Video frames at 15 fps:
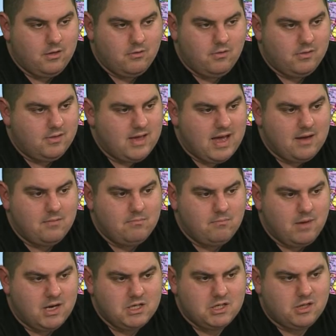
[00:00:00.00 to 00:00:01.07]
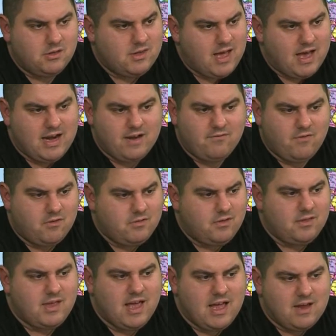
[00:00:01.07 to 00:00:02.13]
there was not much Sonic
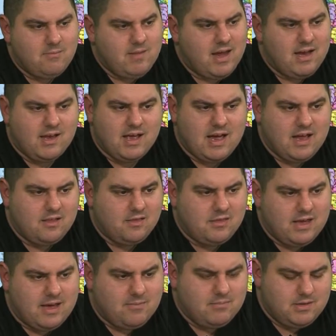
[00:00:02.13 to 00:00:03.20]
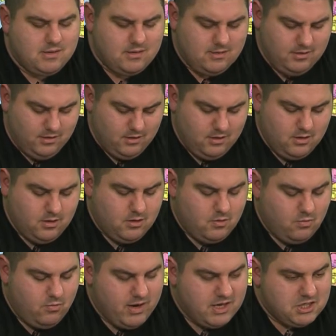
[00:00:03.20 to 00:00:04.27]
versus Eggman concept
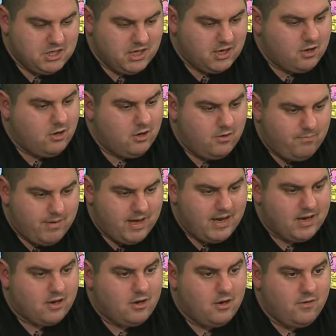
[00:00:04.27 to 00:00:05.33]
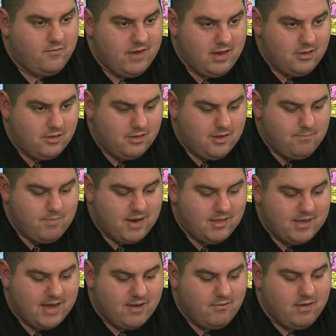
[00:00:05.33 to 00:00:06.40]
which it could have been. It could have easily
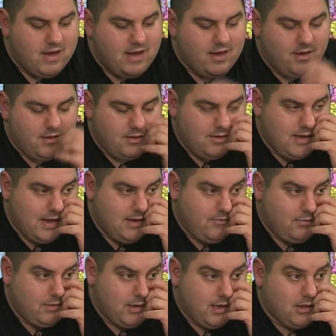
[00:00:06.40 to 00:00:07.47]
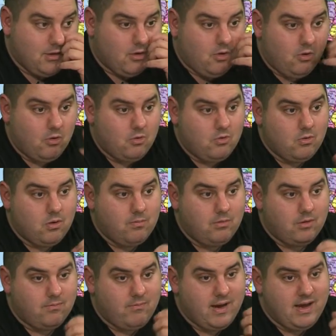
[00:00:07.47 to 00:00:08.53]
been that way. Instead, it was like the whole group
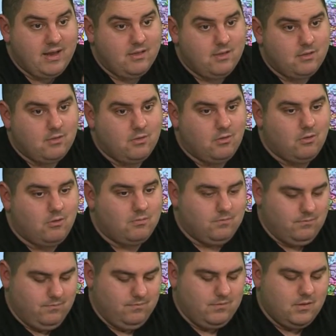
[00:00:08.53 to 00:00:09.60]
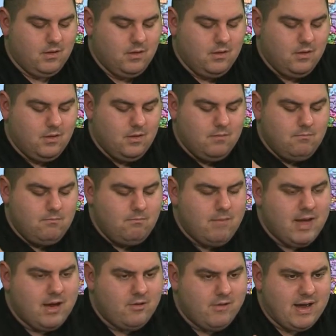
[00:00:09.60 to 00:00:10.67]
was fighting this whole
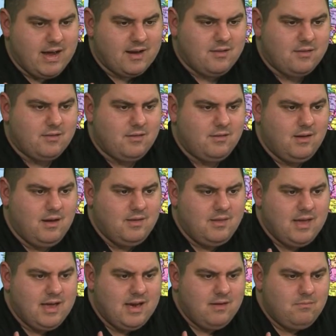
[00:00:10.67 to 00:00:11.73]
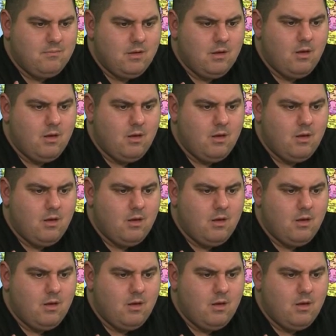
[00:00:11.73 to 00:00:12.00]
Metarex, and then